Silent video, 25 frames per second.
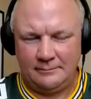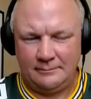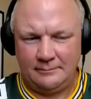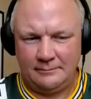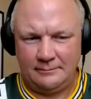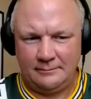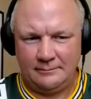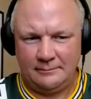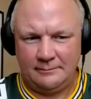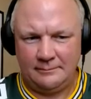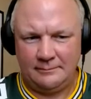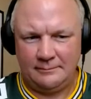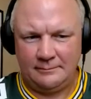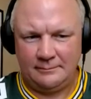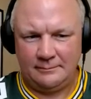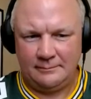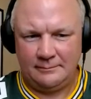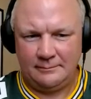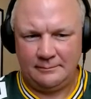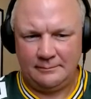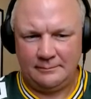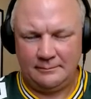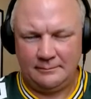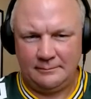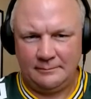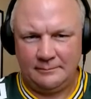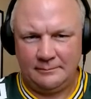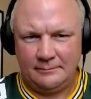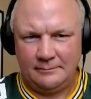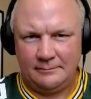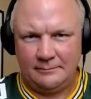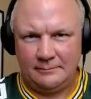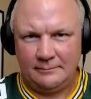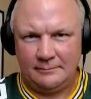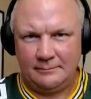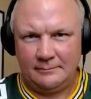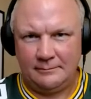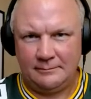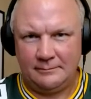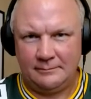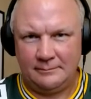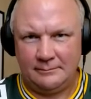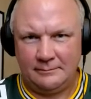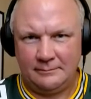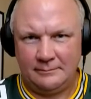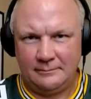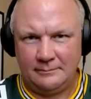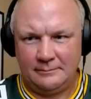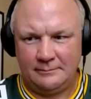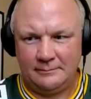
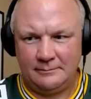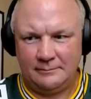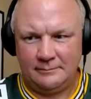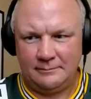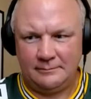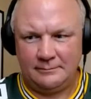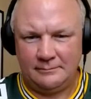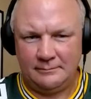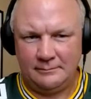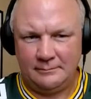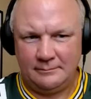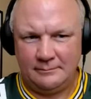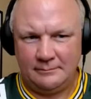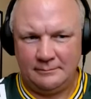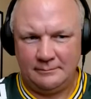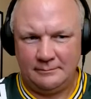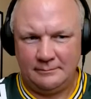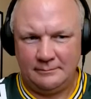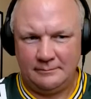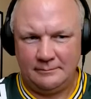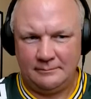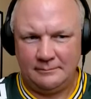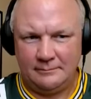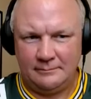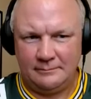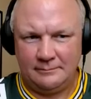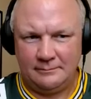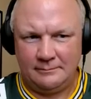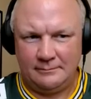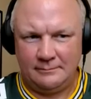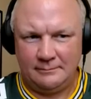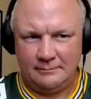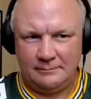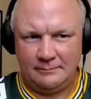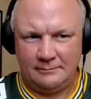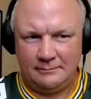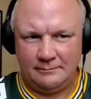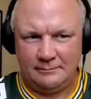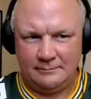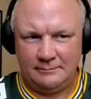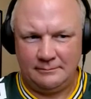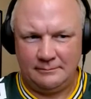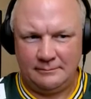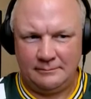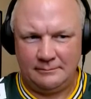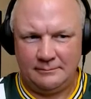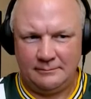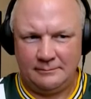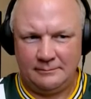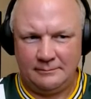
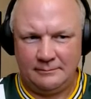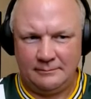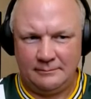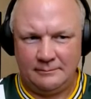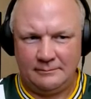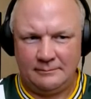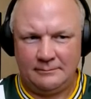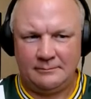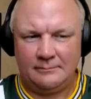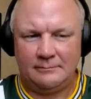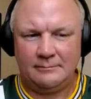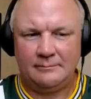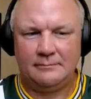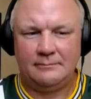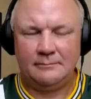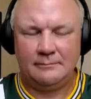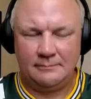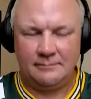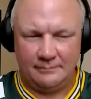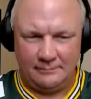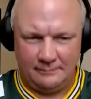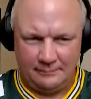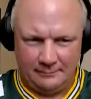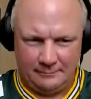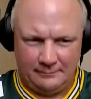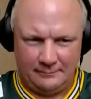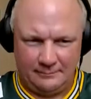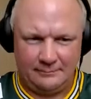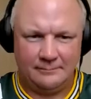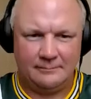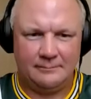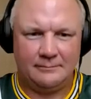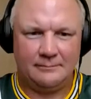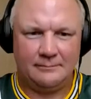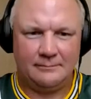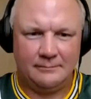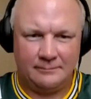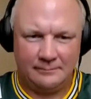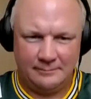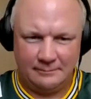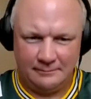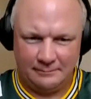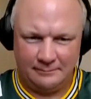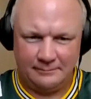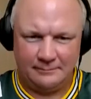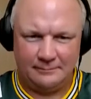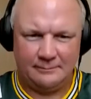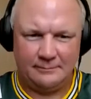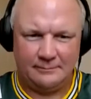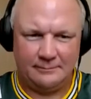
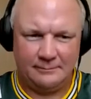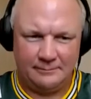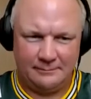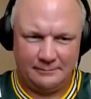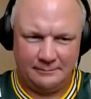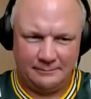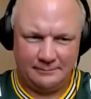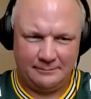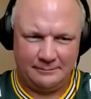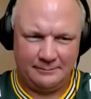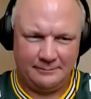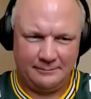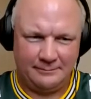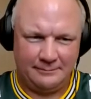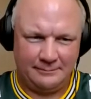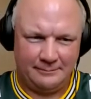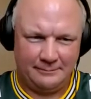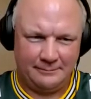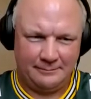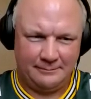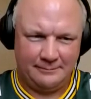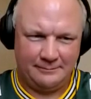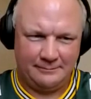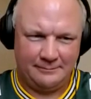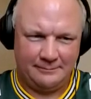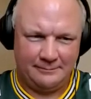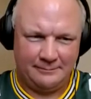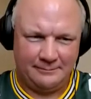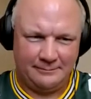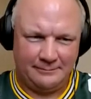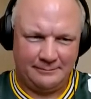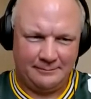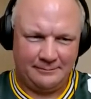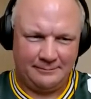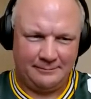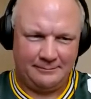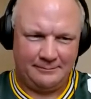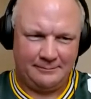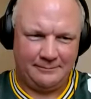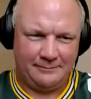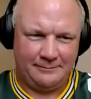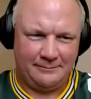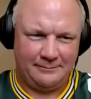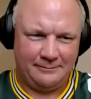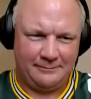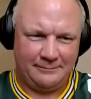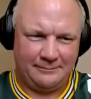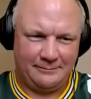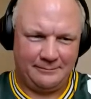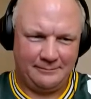No words are spoken by the person on screen.